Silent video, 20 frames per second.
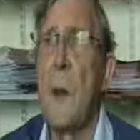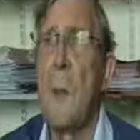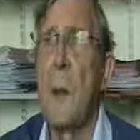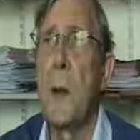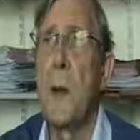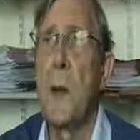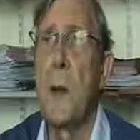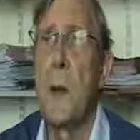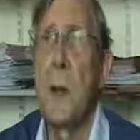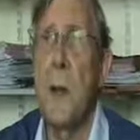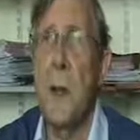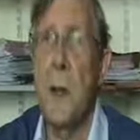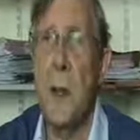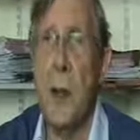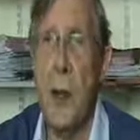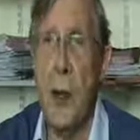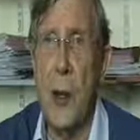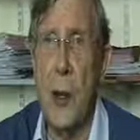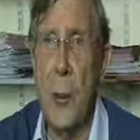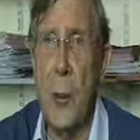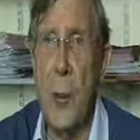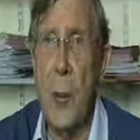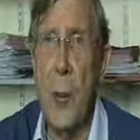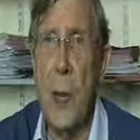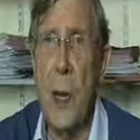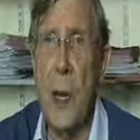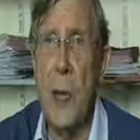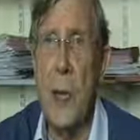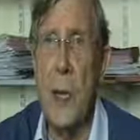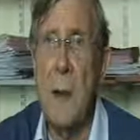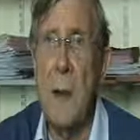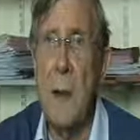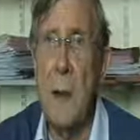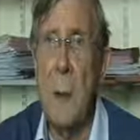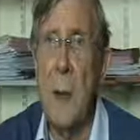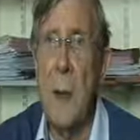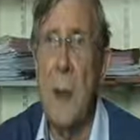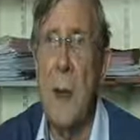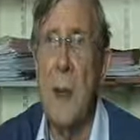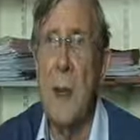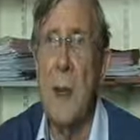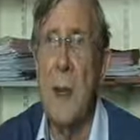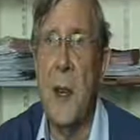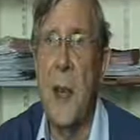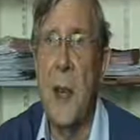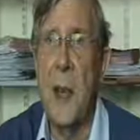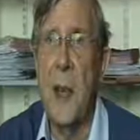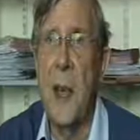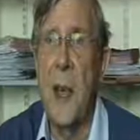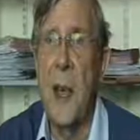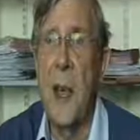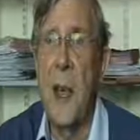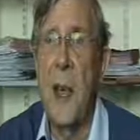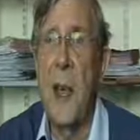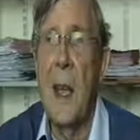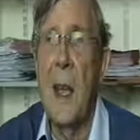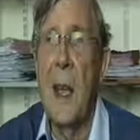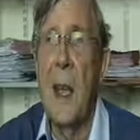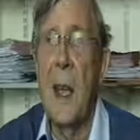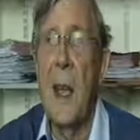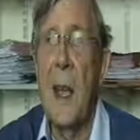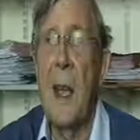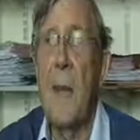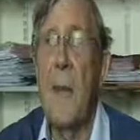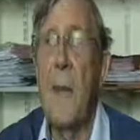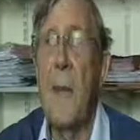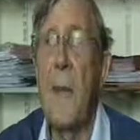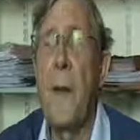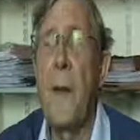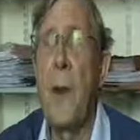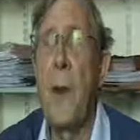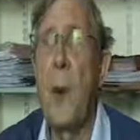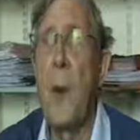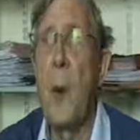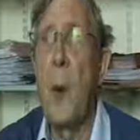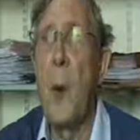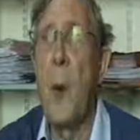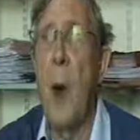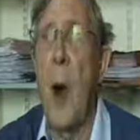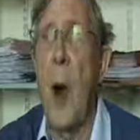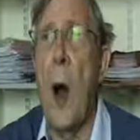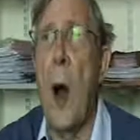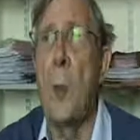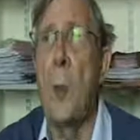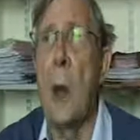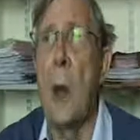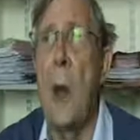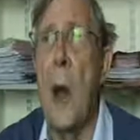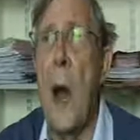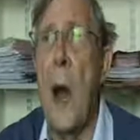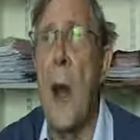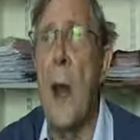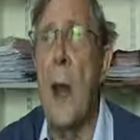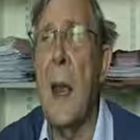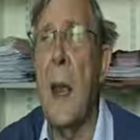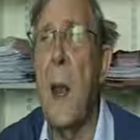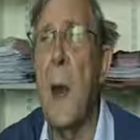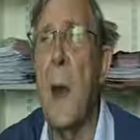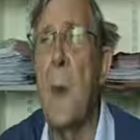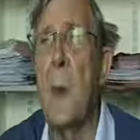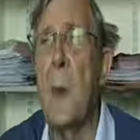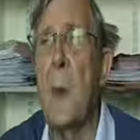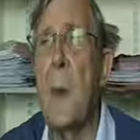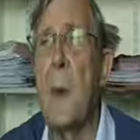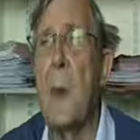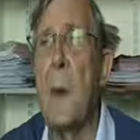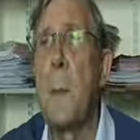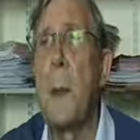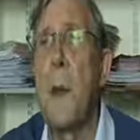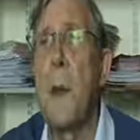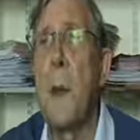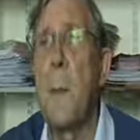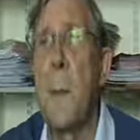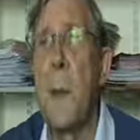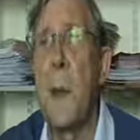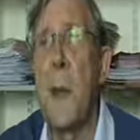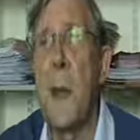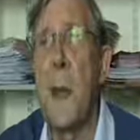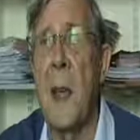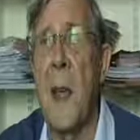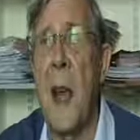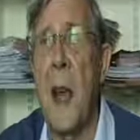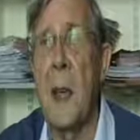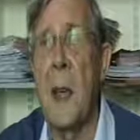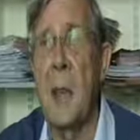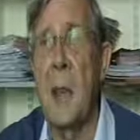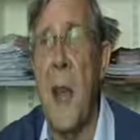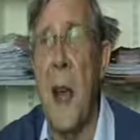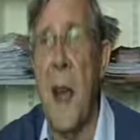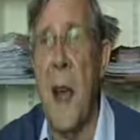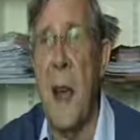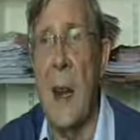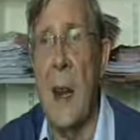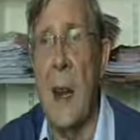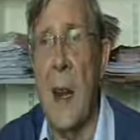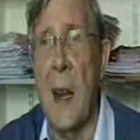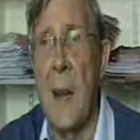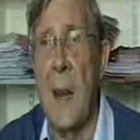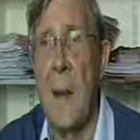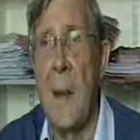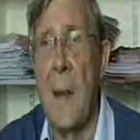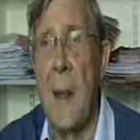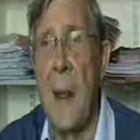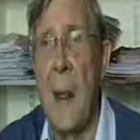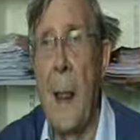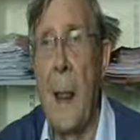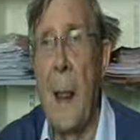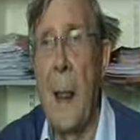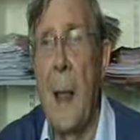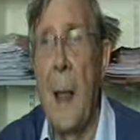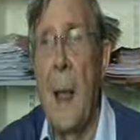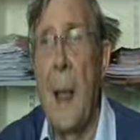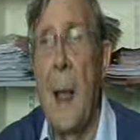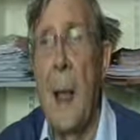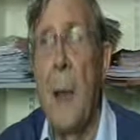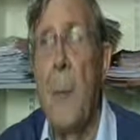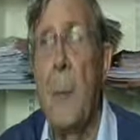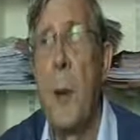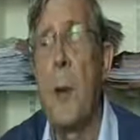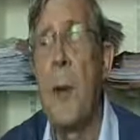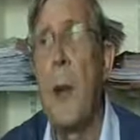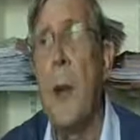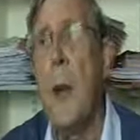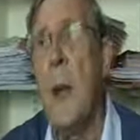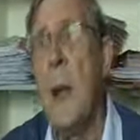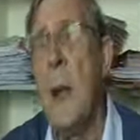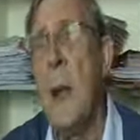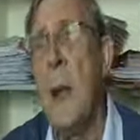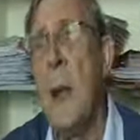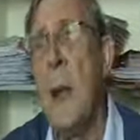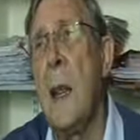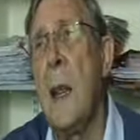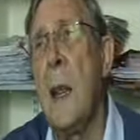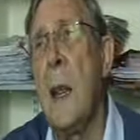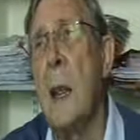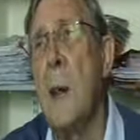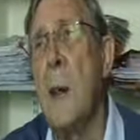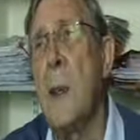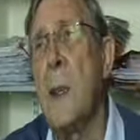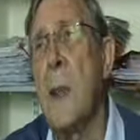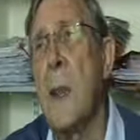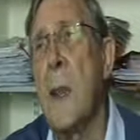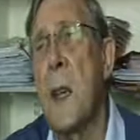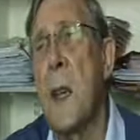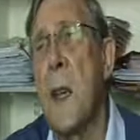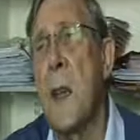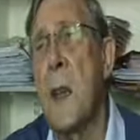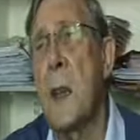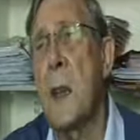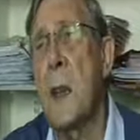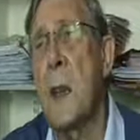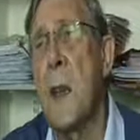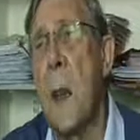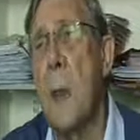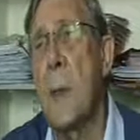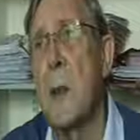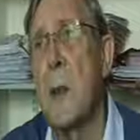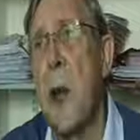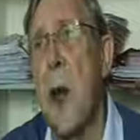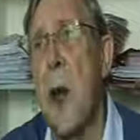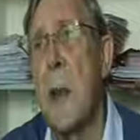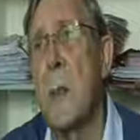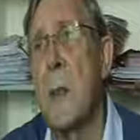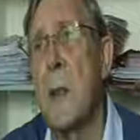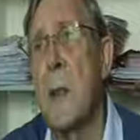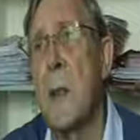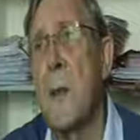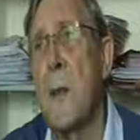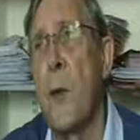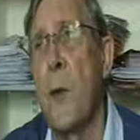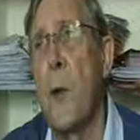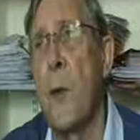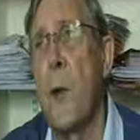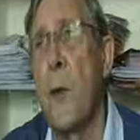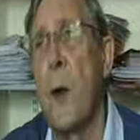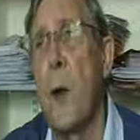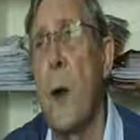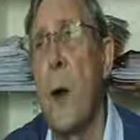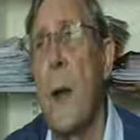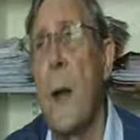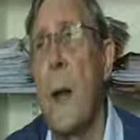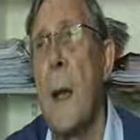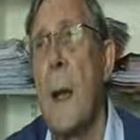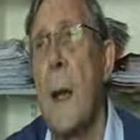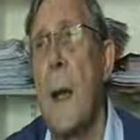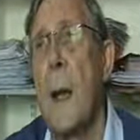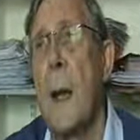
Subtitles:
competence, the communicative ability, if you are relying on PPP entirely. But clearly there is a case sometimes for